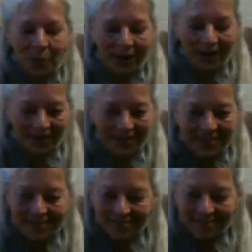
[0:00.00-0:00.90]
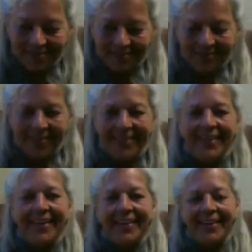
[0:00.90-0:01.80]
what it is,
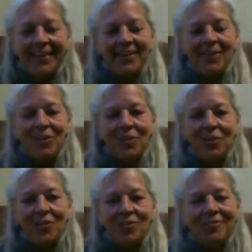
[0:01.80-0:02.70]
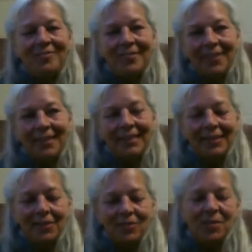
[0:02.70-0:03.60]
and then you're a
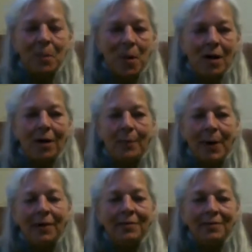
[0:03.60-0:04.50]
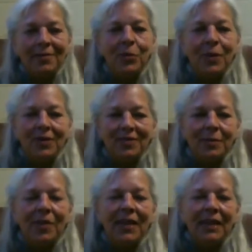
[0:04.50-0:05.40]
little smart about doing
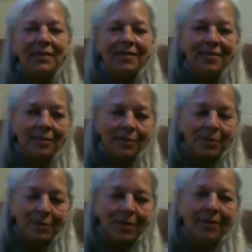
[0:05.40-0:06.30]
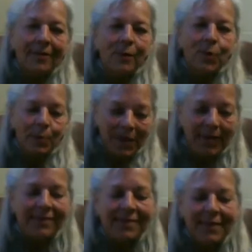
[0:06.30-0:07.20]
some things to
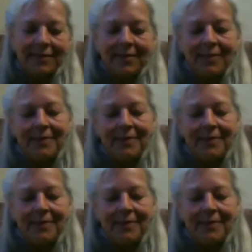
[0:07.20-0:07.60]
replace it,